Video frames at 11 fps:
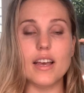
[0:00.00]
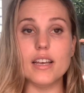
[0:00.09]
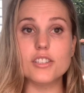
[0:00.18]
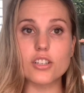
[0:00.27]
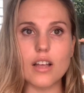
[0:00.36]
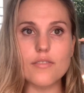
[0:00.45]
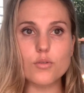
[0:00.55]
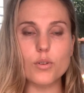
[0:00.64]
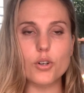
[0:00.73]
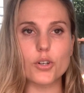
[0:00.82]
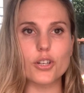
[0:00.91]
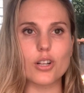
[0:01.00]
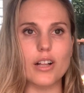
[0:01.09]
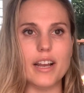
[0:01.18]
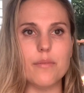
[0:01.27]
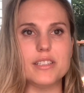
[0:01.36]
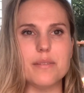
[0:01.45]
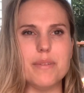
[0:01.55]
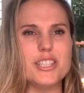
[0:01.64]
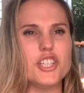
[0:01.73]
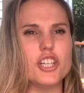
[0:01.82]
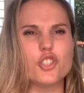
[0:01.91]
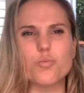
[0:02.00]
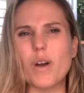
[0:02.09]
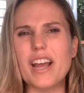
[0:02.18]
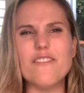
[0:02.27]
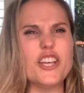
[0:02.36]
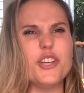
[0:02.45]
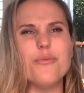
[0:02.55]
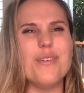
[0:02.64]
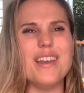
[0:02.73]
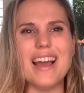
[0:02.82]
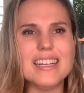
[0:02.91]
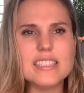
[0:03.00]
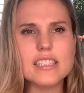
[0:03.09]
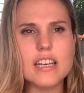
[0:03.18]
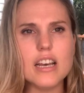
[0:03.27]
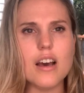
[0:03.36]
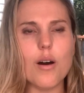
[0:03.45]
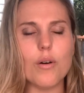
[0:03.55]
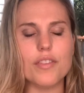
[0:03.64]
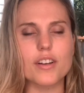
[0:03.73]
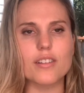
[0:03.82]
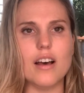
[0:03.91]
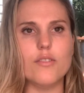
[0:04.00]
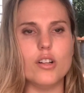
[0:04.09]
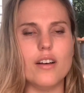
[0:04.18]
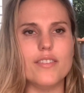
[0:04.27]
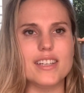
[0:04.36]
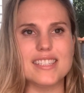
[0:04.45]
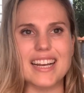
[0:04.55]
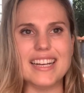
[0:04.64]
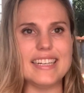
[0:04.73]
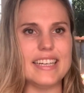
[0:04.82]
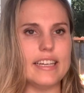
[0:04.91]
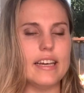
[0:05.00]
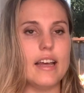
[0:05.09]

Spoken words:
Is your loved one or your client with dementia driving you nuts with their level of anxiety,